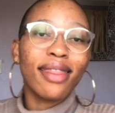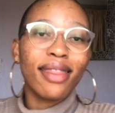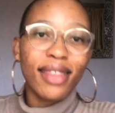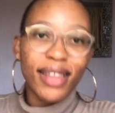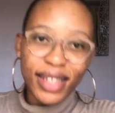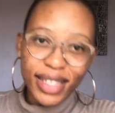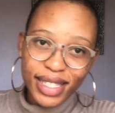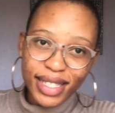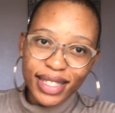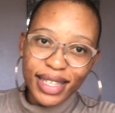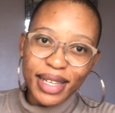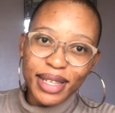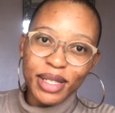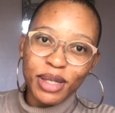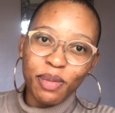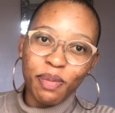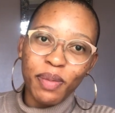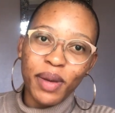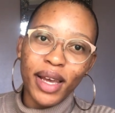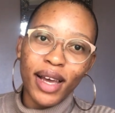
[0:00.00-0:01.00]
This
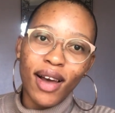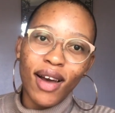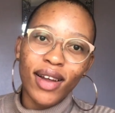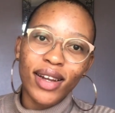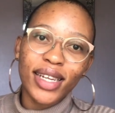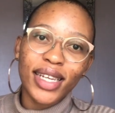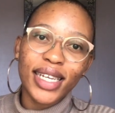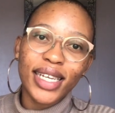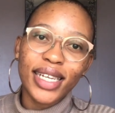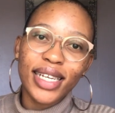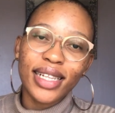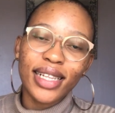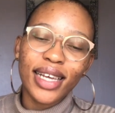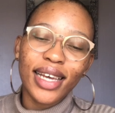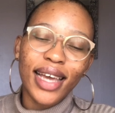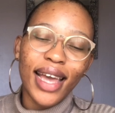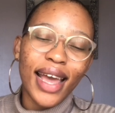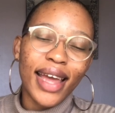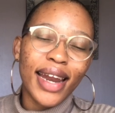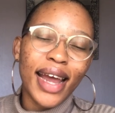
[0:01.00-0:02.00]
is Big on
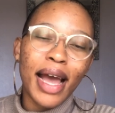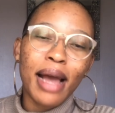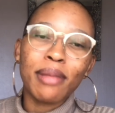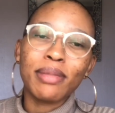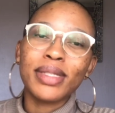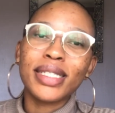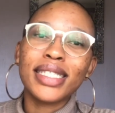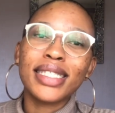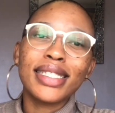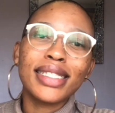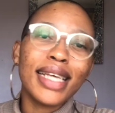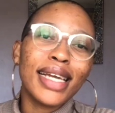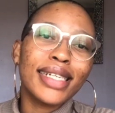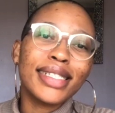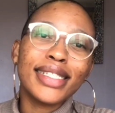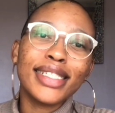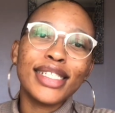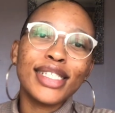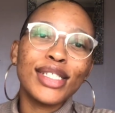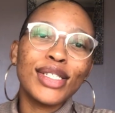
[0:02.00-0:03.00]
Healing, and I'm
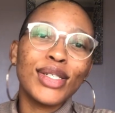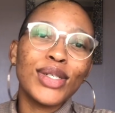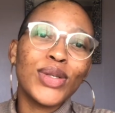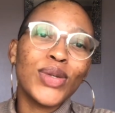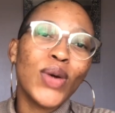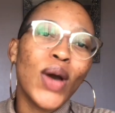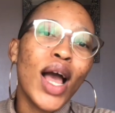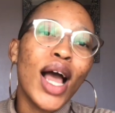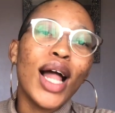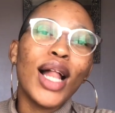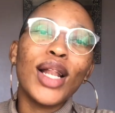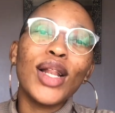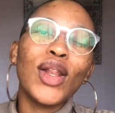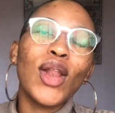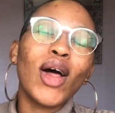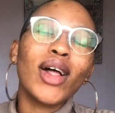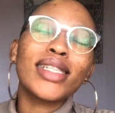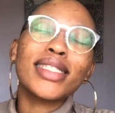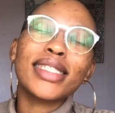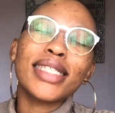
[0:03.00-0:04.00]
sending you
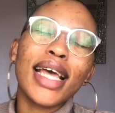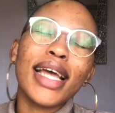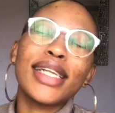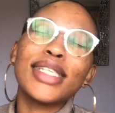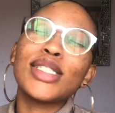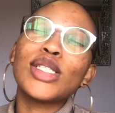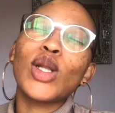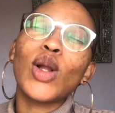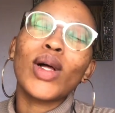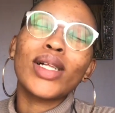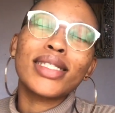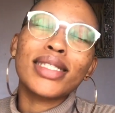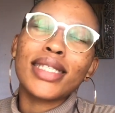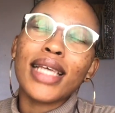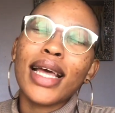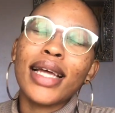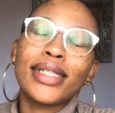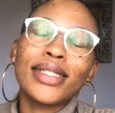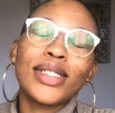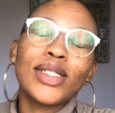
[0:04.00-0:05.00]
lots and lots
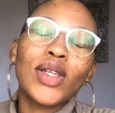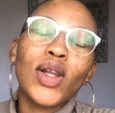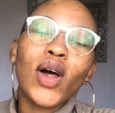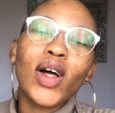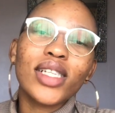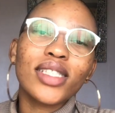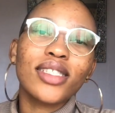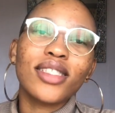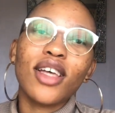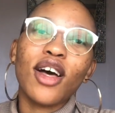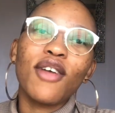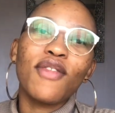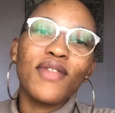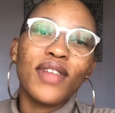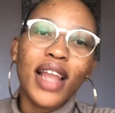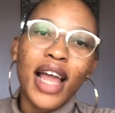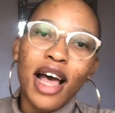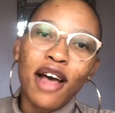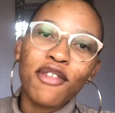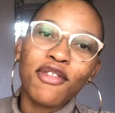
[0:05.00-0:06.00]
and lots of
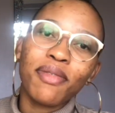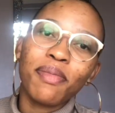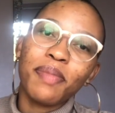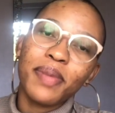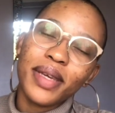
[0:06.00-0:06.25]
love,